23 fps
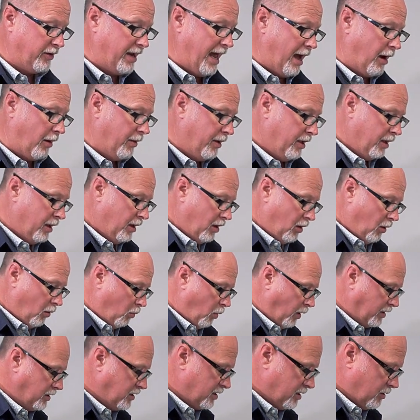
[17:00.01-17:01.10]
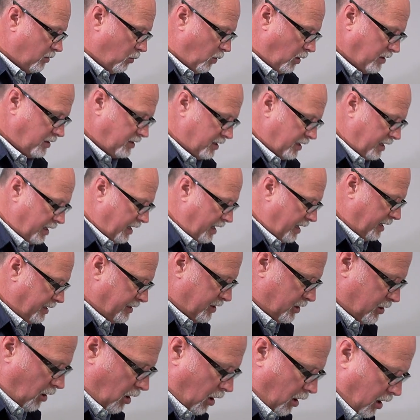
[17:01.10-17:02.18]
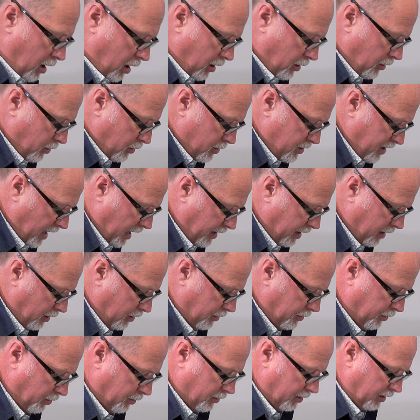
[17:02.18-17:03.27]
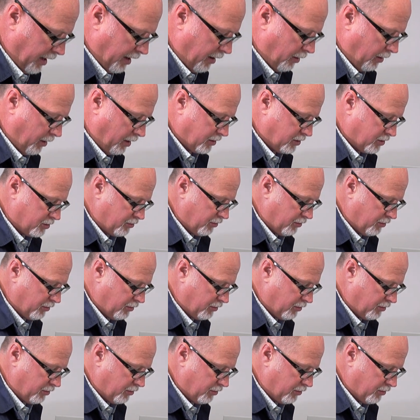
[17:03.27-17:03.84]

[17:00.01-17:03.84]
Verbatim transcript: Now, once once it, it's uh, your second and third layer has